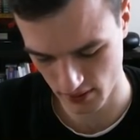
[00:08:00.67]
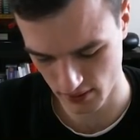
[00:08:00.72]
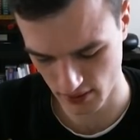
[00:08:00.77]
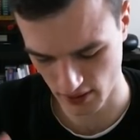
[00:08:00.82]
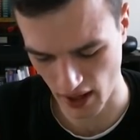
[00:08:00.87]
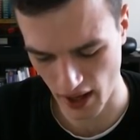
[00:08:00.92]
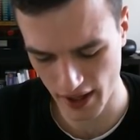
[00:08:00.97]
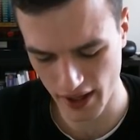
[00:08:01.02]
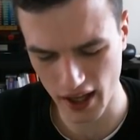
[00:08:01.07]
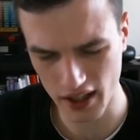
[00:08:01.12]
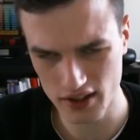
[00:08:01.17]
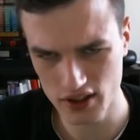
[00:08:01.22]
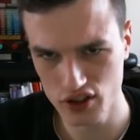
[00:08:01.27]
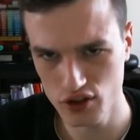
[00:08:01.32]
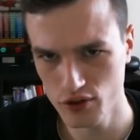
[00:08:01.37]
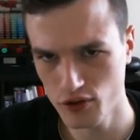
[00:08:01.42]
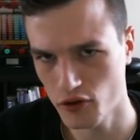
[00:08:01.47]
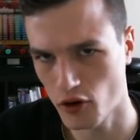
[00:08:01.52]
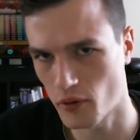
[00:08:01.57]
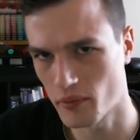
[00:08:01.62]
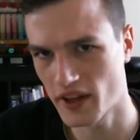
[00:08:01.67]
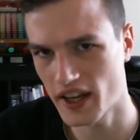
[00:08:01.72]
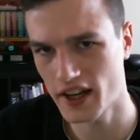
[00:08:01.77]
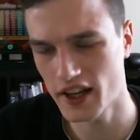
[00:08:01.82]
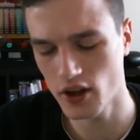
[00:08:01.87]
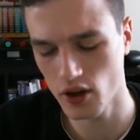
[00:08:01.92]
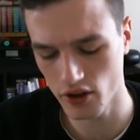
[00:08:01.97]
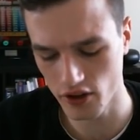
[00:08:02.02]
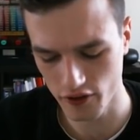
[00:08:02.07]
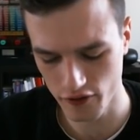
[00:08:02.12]
I got this from
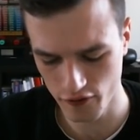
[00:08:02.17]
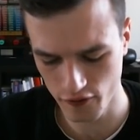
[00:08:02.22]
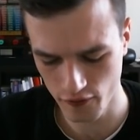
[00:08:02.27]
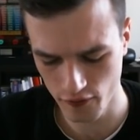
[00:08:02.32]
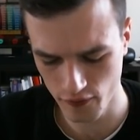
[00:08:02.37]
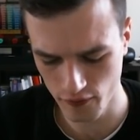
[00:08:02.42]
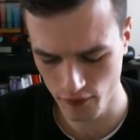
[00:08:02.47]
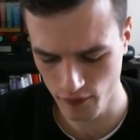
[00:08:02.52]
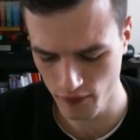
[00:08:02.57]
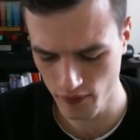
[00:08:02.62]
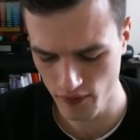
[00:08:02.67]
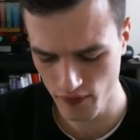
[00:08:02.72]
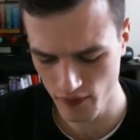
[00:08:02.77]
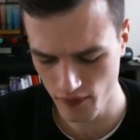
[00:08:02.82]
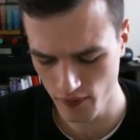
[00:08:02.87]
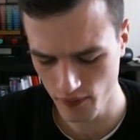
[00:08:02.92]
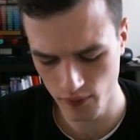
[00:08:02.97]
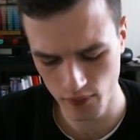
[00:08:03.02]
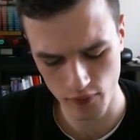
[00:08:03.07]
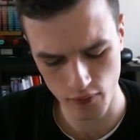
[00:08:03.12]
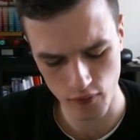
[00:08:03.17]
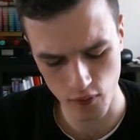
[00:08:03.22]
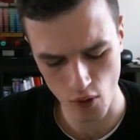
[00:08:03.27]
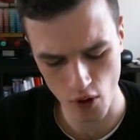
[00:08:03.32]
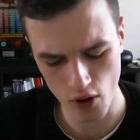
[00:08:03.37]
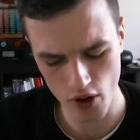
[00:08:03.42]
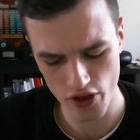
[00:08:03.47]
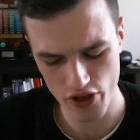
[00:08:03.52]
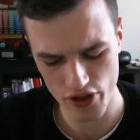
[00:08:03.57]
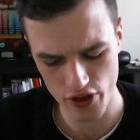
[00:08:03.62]
getting on the
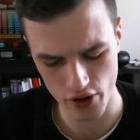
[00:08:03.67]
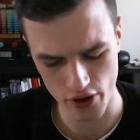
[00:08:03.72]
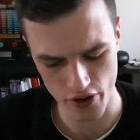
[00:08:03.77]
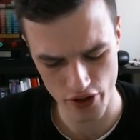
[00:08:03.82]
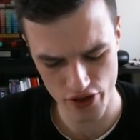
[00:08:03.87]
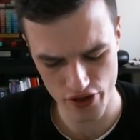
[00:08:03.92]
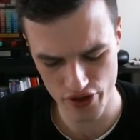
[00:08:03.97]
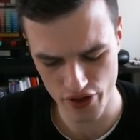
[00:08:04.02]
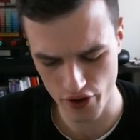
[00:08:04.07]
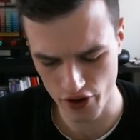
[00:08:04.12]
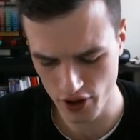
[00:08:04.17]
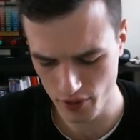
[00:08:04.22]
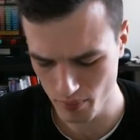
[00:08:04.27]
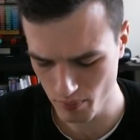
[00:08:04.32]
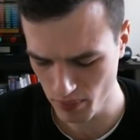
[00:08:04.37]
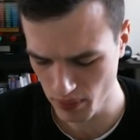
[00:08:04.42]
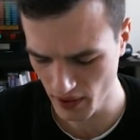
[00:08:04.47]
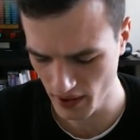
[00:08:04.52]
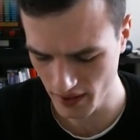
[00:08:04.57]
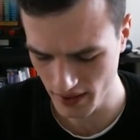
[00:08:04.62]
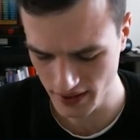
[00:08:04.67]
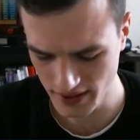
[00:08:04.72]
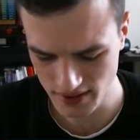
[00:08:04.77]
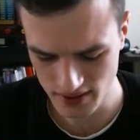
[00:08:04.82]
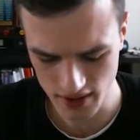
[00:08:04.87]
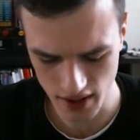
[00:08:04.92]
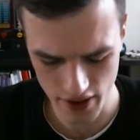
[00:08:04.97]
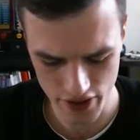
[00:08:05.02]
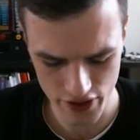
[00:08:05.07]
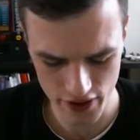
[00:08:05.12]
4th or 3rd place,
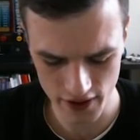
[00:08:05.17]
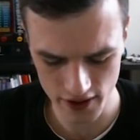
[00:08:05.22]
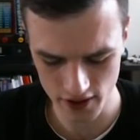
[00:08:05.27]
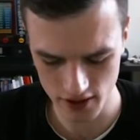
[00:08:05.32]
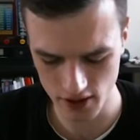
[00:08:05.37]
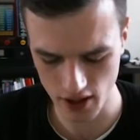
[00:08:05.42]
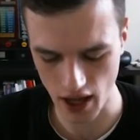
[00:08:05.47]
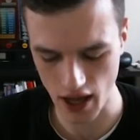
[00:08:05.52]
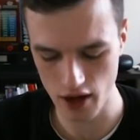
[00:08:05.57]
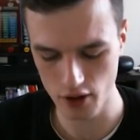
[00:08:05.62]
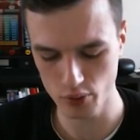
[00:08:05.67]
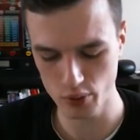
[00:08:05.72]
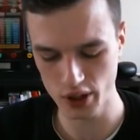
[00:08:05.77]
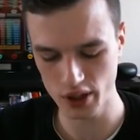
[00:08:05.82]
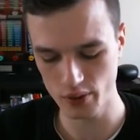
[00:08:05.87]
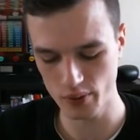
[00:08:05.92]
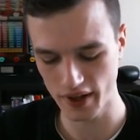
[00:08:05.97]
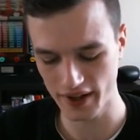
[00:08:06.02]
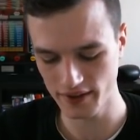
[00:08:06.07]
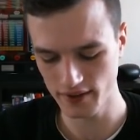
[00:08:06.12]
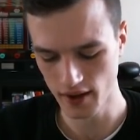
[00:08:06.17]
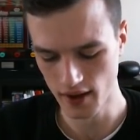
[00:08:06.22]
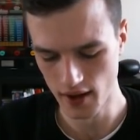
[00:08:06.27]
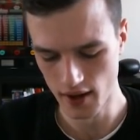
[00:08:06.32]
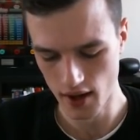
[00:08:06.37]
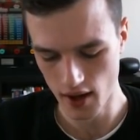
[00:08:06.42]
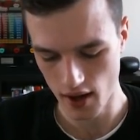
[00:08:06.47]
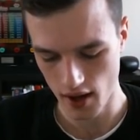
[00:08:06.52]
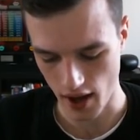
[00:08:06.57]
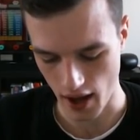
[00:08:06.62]
I think, in the Halloween event.
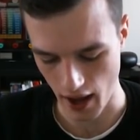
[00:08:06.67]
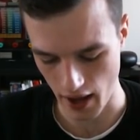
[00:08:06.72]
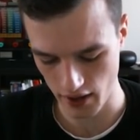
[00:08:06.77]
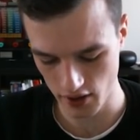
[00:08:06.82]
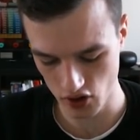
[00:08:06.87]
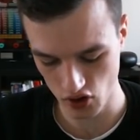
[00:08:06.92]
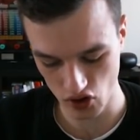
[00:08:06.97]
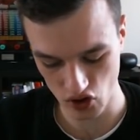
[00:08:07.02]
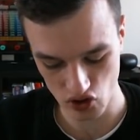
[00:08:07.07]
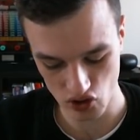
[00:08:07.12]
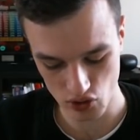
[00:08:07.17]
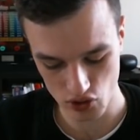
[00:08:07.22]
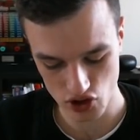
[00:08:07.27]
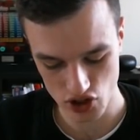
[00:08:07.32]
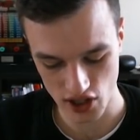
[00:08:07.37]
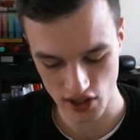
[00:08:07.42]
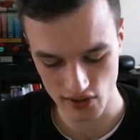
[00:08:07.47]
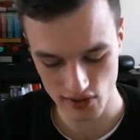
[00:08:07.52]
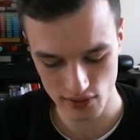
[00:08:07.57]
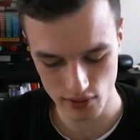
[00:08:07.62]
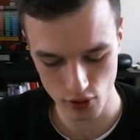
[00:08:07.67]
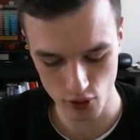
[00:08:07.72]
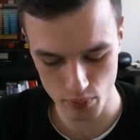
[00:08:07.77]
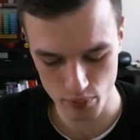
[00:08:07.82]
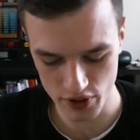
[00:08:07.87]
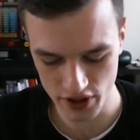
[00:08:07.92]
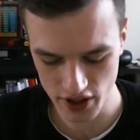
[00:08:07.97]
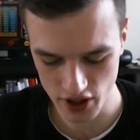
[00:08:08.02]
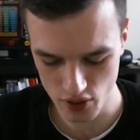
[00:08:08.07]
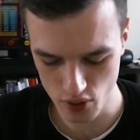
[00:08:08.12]
And these chests look
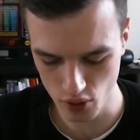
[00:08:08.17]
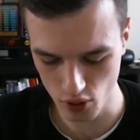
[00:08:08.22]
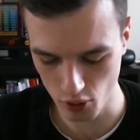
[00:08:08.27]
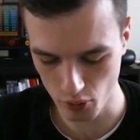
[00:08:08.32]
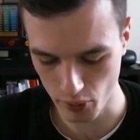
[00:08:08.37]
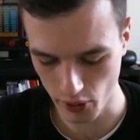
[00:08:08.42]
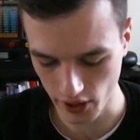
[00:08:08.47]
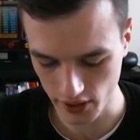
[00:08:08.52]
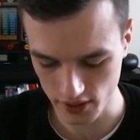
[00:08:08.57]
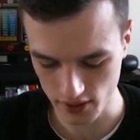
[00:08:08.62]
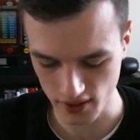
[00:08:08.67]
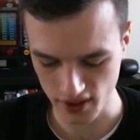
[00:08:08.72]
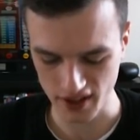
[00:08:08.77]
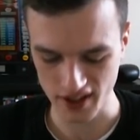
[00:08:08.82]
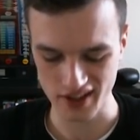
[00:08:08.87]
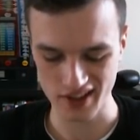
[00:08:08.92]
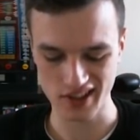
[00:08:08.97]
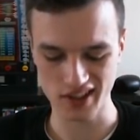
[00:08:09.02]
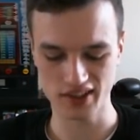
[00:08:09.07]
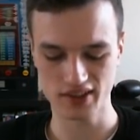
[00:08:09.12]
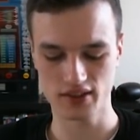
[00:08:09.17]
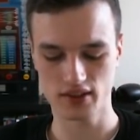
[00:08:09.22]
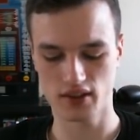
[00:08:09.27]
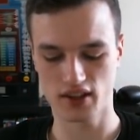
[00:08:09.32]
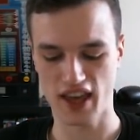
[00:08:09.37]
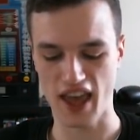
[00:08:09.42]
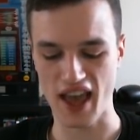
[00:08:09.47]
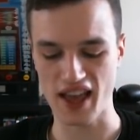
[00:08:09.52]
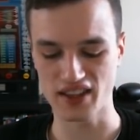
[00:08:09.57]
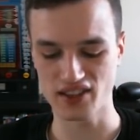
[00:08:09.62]
pretty cool, but in this
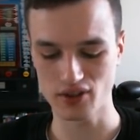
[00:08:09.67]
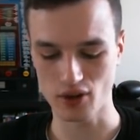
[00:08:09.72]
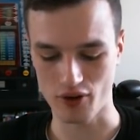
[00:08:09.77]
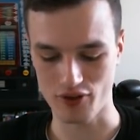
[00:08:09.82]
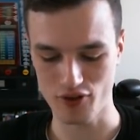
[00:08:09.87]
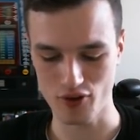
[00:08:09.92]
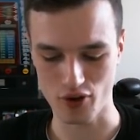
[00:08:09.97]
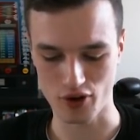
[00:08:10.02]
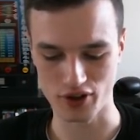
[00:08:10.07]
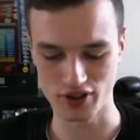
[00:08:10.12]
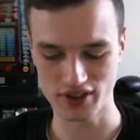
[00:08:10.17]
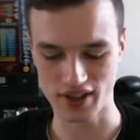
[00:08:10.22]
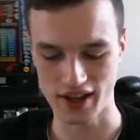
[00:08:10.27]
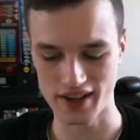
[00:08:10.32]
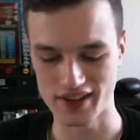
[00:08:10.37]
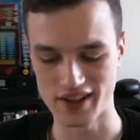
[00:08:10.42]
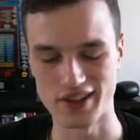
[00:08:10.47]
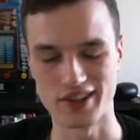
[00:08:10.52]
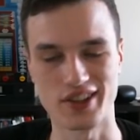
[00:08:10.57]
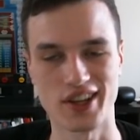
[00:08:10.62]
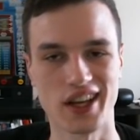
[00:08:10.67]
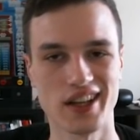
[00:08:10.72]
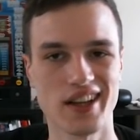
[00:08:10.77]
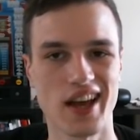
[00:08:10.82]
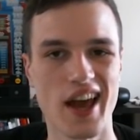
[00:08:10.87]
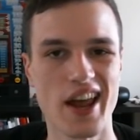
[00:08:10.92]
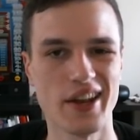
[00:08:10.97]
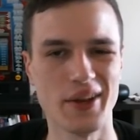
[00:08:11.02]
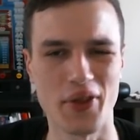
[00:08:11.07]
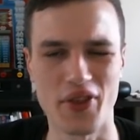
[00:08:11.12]
case, of course, I didn't get
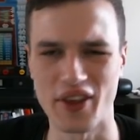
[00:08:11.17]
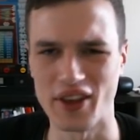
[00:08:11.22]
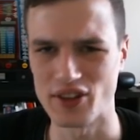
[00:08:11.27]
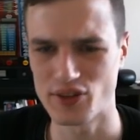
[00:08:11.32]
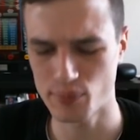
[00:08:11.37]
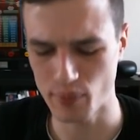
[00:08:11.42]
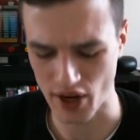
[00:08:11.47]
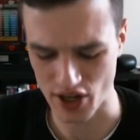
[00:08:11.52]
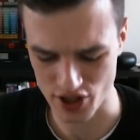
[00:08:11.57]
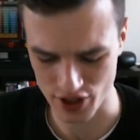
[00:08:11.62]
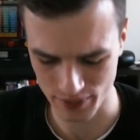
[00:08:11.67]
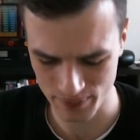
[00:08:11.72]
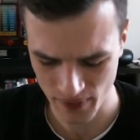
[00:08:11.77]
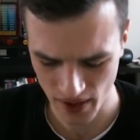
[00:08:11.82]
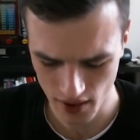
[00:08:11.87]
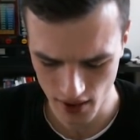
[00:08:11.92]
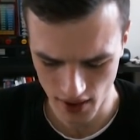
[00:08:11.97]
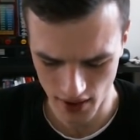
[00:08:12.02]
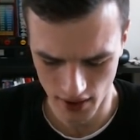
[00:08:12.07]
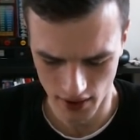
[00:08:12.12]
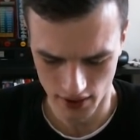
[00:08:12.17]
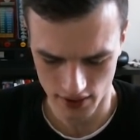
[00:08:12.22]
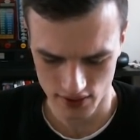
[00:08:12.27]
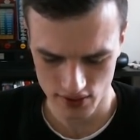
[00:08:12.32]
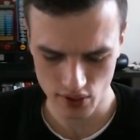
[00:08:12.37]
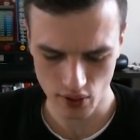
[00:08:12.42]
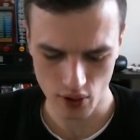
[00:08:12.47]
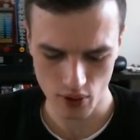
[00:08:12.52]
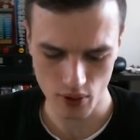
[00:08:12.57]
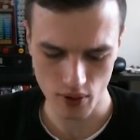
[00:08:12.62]
anything special.
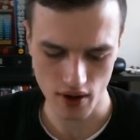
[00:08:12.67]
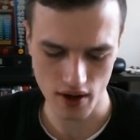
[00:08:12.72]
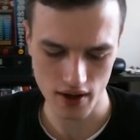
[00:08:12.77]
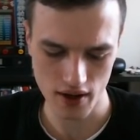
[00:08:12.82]
So,